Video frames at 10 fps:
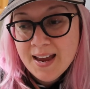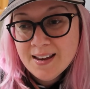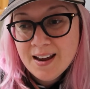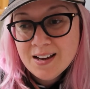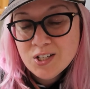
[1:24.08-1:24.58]

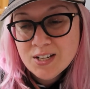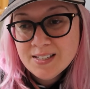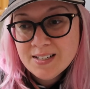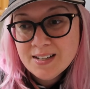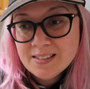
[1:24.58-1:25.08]
and I
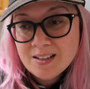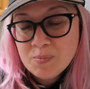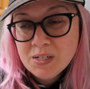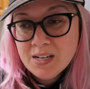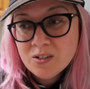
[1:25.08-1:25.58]
just
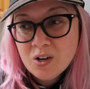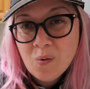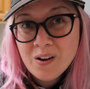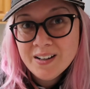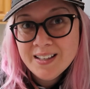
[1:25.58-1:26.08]
accepted a
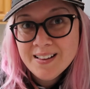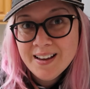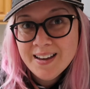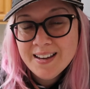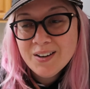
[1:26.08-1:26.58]
dog walking
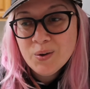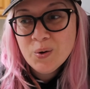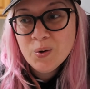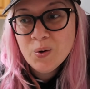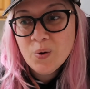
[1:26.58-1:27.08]
client
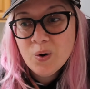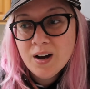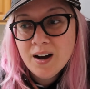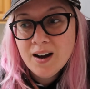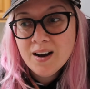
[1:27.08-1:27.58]
who
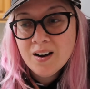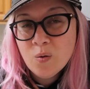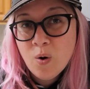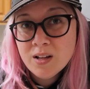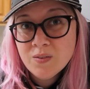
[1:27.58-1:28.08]
uh,
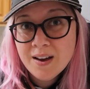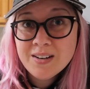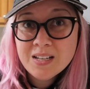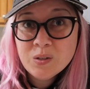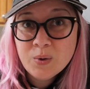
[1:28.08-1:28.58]
wants five
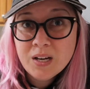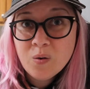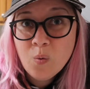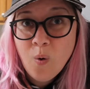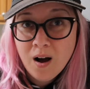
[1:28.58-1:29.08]
days a week
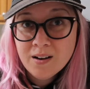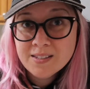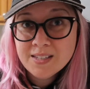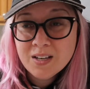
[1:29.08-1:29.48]
walks,